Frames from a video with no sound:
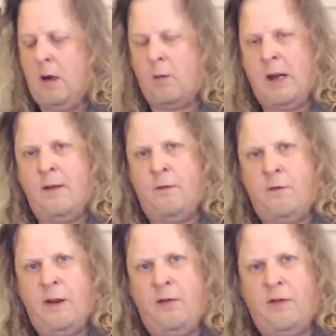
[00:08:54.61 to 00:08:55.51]
around the
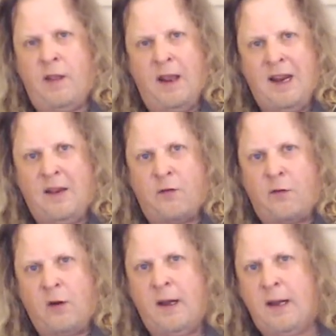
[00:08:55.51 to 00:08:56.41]
5th to 8th
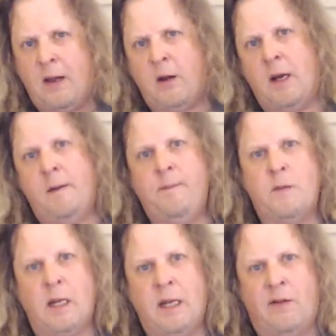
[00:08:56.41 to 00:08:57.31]
fret area
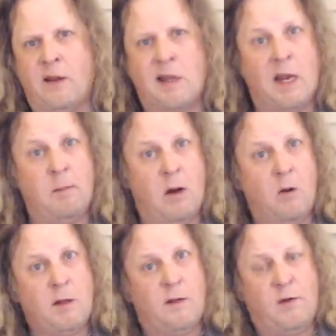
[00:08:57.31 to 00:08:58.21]
to get the same
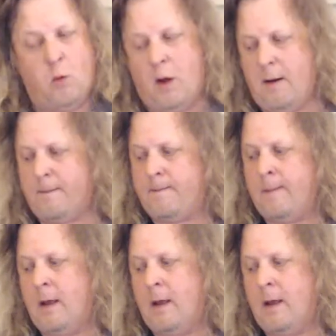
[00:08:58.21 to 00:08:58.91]
notes if you want.